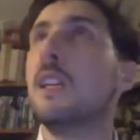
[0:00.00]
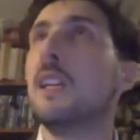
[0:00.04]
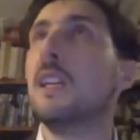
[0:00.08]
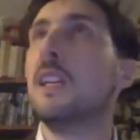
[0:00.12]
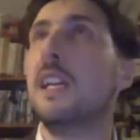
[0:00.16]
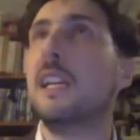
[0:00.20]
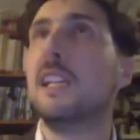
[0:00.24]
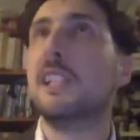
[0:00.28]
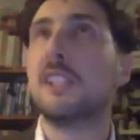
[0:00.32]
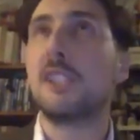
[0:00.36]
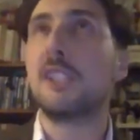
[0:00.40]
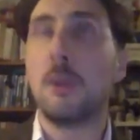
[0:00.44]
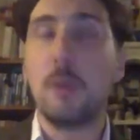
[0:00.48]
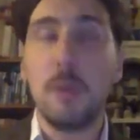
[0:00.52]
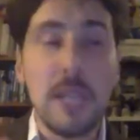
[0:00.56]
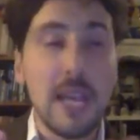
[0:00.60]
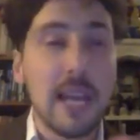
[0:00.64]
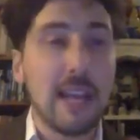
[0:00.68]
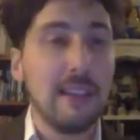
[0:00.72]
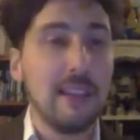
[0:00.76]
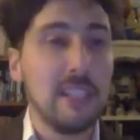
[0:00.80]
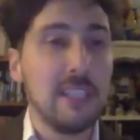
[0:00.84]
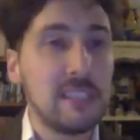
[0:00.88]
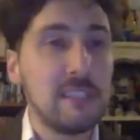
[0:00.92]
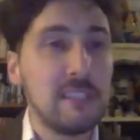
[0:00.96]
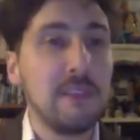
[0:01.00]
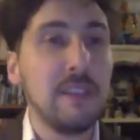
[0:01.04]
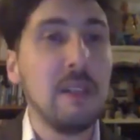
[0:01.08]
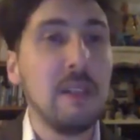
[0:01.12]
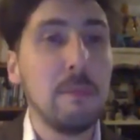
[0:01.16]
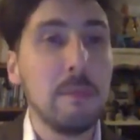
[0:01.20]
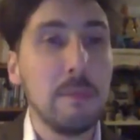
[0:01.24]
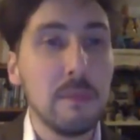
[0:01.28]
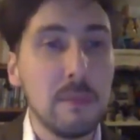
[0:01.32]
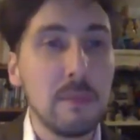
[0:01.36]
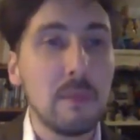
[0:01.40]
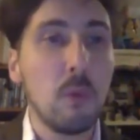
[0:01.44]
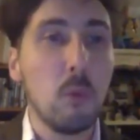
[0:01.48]
uh, so yeah this
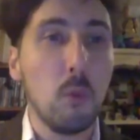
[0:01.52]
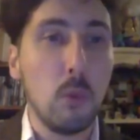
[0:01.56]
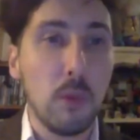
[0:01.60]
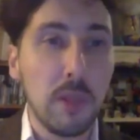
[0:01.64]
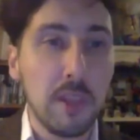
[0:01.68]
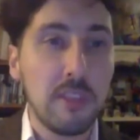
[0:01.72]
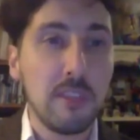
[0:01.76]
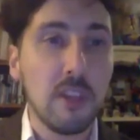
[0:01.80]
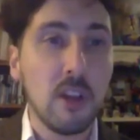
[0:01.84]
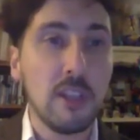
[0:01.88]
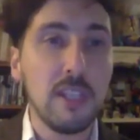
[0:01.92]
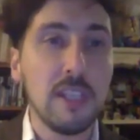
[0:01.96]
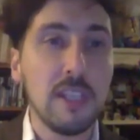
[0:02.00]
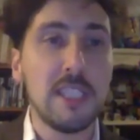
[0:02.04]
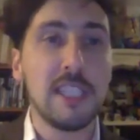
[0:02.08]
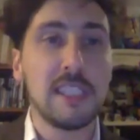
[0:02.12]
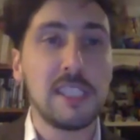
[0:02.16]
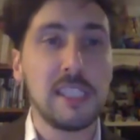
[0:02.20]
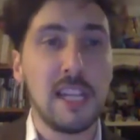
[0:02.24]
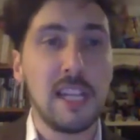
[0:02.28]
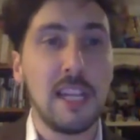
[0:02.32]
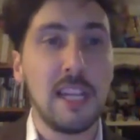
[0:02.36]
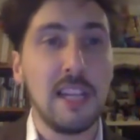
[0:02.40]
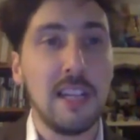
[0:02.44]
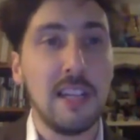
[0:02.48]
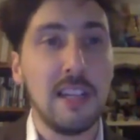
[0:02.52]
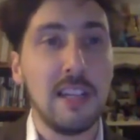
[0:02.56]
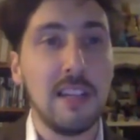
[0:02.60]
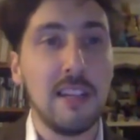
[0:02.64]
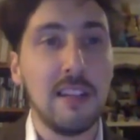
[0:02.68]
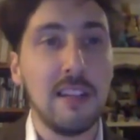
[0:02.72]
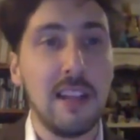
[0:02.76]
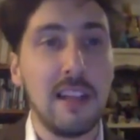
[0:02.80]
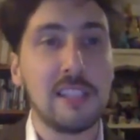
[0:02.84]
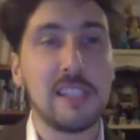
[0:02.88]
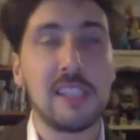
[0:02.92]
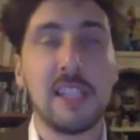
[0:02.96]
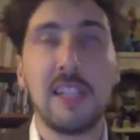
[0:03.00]
film we thought it as a
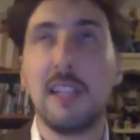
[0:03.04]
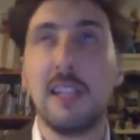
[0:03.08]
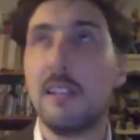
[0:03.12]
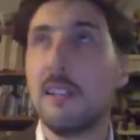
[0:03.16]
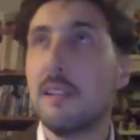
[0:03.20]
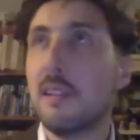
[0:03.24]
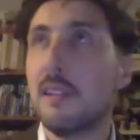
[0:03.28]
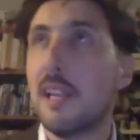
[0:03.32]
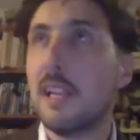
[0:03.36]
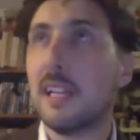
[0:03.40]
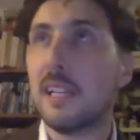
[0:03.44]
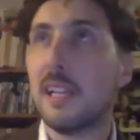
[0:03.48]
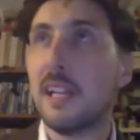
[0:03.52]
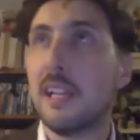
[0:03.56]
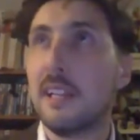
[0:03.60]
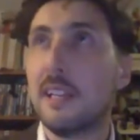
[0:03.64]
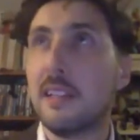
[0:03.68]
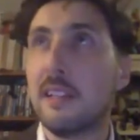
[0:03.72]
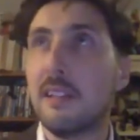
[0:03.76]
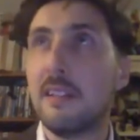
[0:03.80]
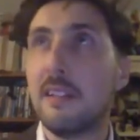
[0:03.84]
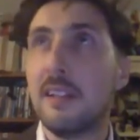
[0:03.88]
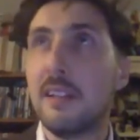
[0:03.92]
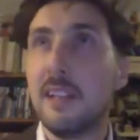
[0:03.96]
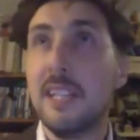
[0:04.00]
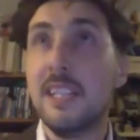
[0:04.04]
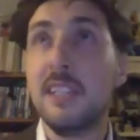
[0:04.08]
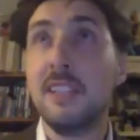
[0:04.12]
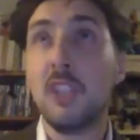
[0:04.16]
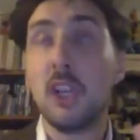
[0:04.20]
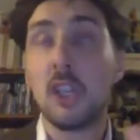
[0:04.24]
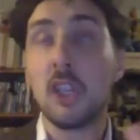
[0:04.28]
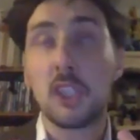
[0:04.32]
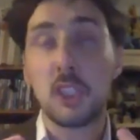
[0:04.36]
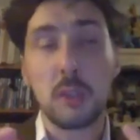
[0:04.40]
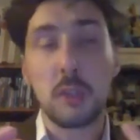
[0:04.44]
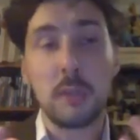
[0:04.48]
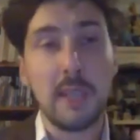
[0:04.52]
as a like an
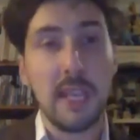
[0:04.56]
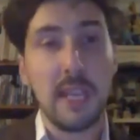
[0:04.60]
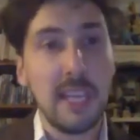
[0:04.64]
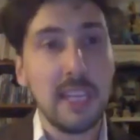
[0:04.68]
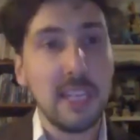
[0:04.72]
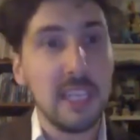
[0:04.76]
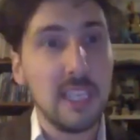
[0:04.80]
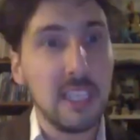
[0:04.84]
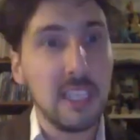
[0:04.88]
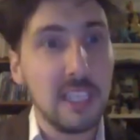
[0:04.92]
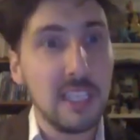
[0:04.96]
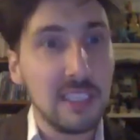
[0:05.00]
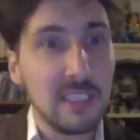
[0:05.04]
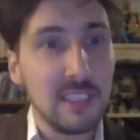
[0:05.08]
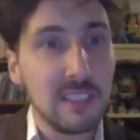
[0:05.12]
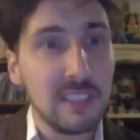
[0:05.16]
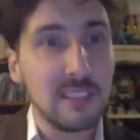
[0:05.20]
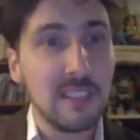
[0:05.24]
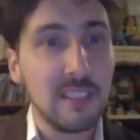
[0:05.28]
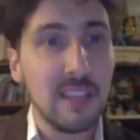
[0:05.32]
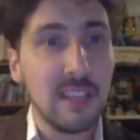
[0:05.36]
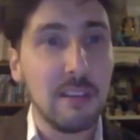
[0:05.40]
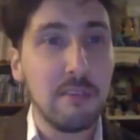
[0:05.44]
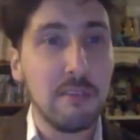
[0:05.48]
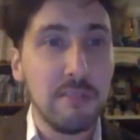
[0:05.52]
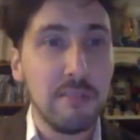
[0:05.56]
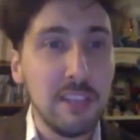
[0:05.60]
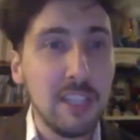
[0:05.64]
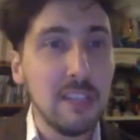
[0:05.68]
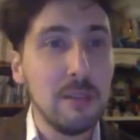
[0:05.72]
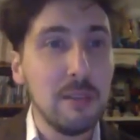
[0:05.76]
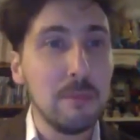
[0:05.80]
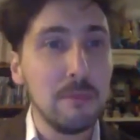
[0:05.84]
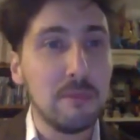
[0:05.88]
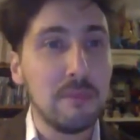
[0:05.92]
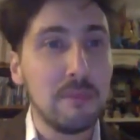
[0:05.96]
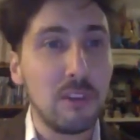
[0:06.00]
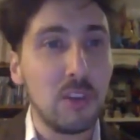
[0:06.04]
indoctrinating uh,
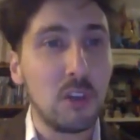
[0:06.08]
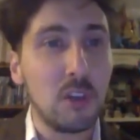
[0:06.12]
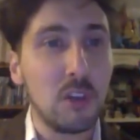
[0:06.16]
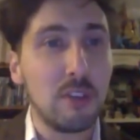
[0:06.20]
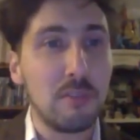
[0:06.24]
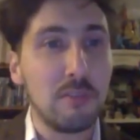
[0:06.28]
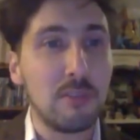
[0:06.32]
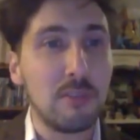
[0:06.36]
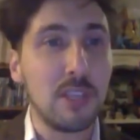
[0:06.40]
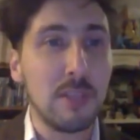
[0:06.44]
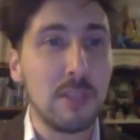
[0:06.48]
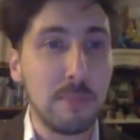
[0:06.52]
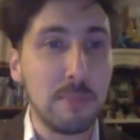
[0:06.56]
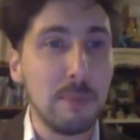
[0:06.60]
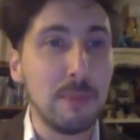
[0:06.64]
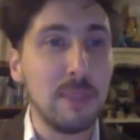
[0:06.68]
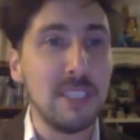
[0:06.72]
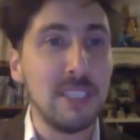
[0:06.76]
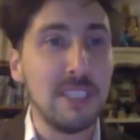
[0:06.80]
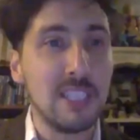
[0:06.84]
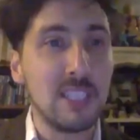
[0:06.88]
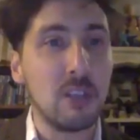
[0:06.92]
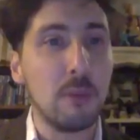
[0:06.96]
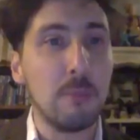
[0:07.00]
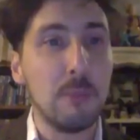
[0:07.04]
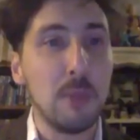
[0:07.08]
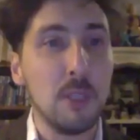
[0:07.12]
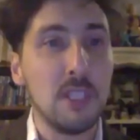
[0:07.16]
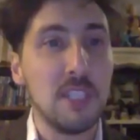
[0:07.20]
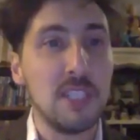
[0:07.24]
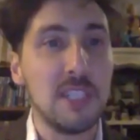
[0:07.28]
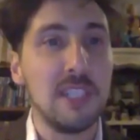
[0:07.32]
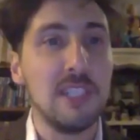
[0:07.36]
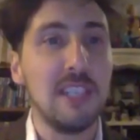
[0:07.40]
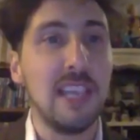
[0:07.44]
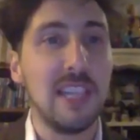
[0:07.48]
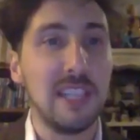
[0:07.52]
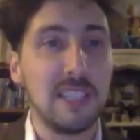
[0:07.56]
film for for the people in the
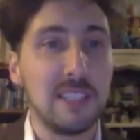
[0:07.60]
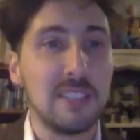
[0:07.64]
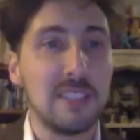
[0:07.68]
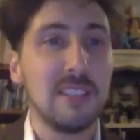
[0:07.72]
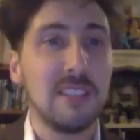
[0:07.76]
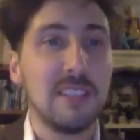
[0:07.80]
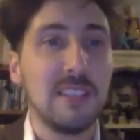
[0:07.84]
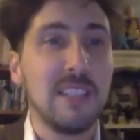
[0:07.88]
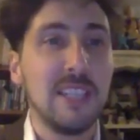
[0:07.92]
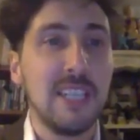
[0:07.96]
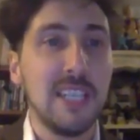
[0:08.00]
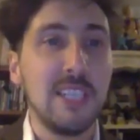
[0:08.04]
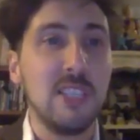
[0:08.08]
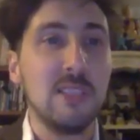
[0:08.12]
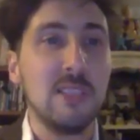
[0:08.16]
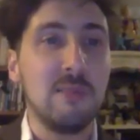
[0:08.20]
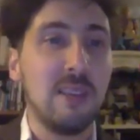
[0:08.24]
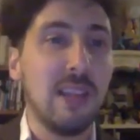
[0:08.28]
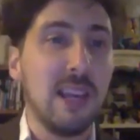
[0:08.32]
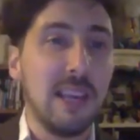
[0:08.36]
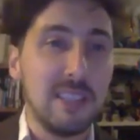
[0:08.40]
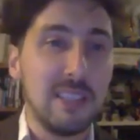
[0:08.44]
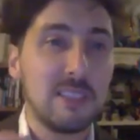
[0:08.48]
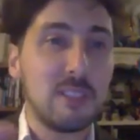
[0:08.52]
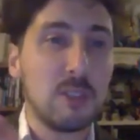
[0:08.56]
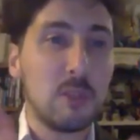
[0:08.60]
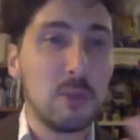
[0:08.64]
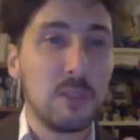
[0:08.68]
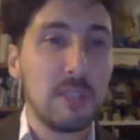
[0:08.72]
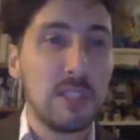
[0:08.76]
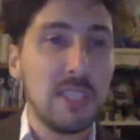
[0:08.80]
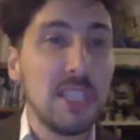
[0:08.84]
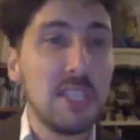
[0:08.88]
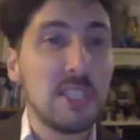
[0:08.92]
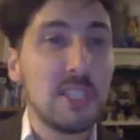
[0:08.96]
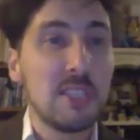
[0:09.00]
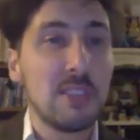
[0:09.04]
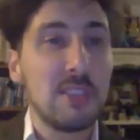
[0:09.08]
community like in, like to
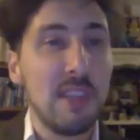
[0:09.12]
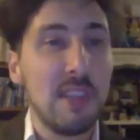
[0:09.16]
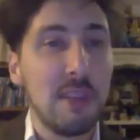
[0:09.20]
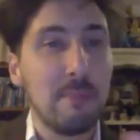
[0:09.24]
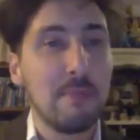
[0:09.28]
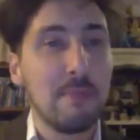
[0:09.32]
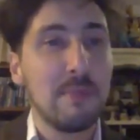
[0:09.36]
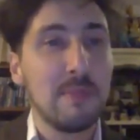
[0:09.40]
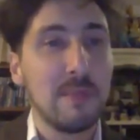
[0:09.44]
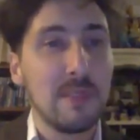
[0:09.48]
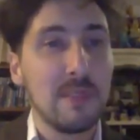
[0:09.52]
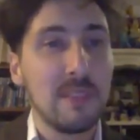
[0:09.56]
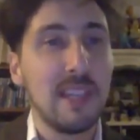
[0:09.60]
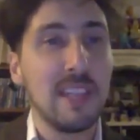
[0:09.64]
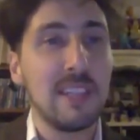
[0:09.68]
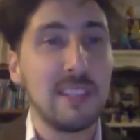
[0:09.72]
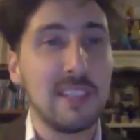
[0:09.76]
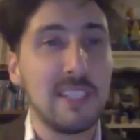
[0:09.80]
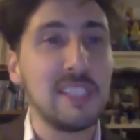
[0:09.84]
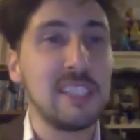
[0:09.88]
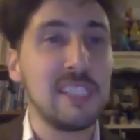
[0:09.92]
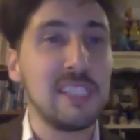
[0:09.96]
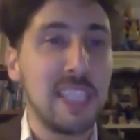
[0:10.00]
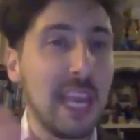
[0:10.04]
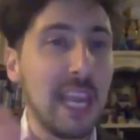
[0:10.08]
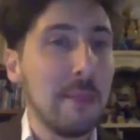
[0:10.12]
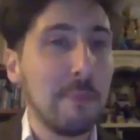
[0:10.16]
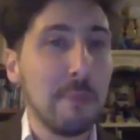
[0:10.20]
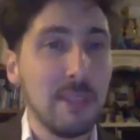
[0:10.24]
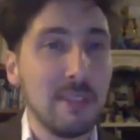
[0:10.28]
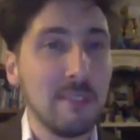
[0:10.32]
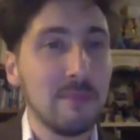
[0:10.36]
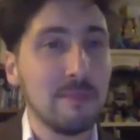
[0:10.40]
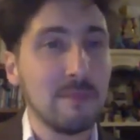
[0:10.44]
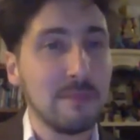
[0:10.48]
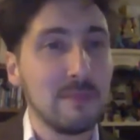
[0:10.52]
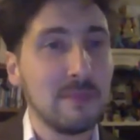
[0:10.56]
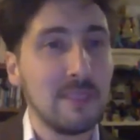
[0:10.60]
teach them that
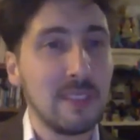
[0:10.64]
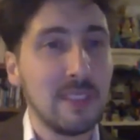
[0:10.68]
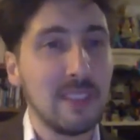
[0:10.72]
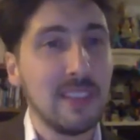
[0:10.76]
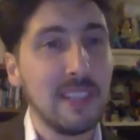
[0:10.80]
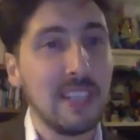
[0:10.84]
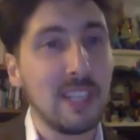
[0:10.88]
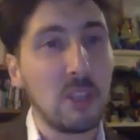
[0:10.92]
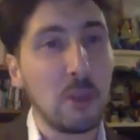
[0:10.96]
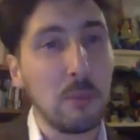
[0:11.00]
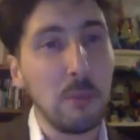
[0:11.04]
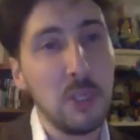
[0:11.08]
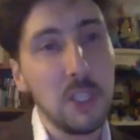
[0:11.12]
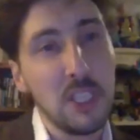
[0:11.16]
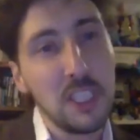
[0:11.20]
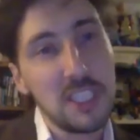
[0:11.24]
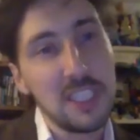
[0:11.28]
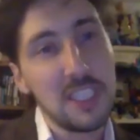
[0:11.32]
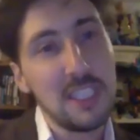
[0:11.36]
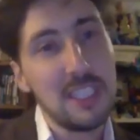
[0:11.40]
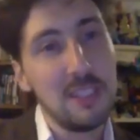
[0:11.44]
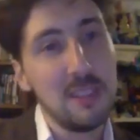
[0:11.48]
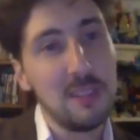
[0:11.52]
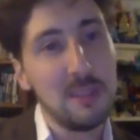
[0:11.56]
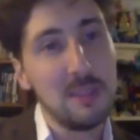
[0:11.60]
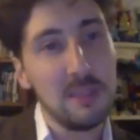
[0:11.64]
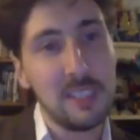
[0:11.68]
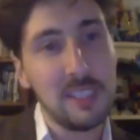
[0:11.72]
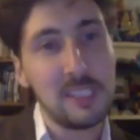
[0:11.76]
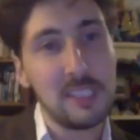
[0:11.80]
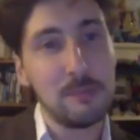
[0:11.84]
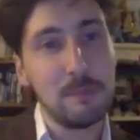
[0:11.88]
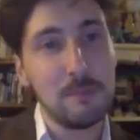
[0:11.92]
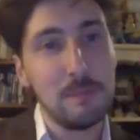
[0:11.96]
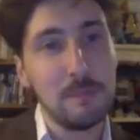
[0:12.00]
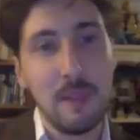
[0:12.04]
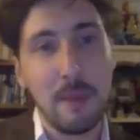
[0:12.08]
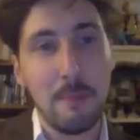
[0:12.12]
escaping the community is
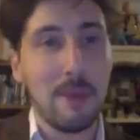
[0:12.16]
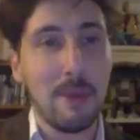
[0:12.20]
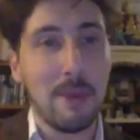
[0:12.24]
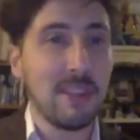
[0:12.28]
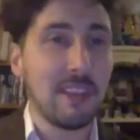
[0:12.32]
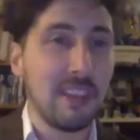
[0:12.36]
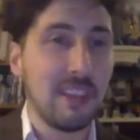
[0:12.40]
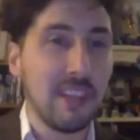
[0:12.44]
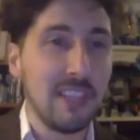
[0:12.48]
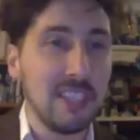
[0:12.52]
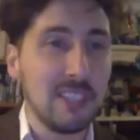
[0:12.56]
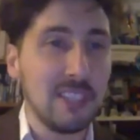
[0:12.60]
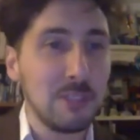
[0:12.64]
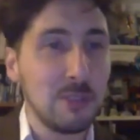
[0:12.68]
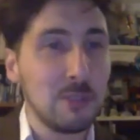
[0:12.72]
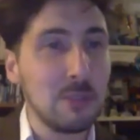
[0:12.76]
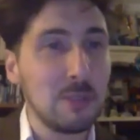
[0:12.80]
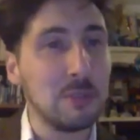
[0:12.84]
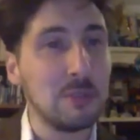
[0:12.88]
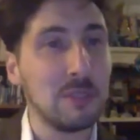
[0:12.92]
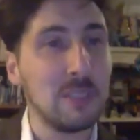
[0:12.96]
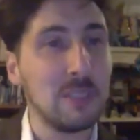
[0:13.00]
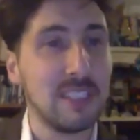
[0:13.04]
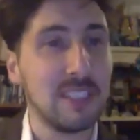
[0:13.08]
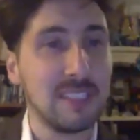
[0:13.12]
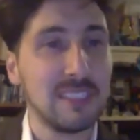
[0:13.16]
a bad thing to do